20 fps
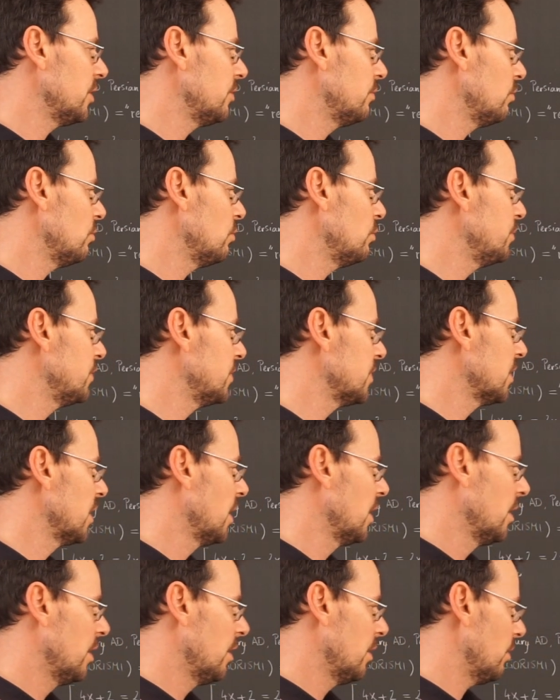groups
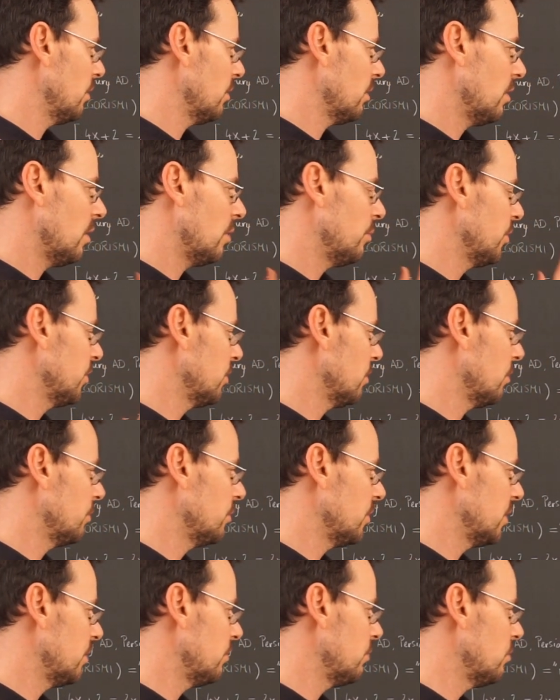or
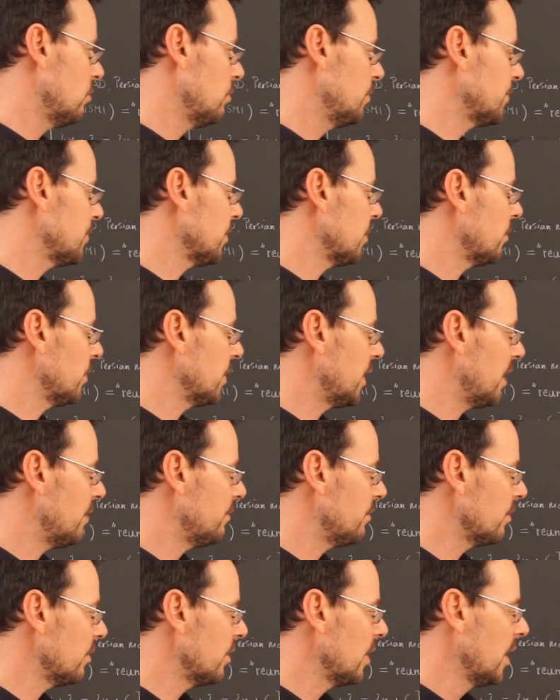homotopy groups or
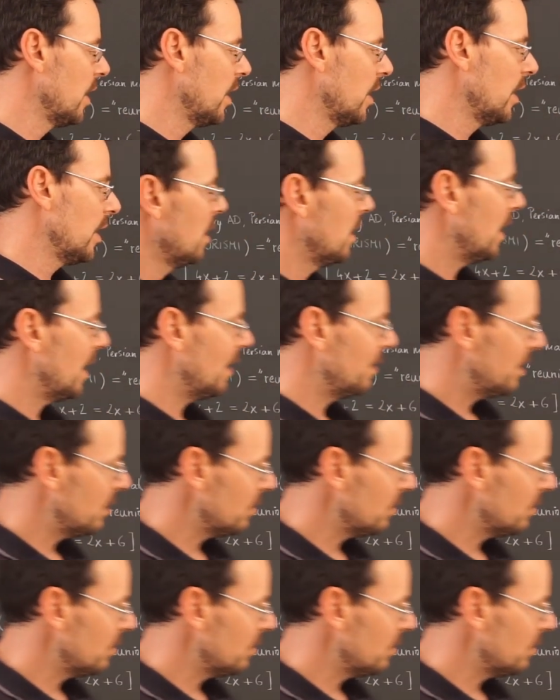whatever. And then,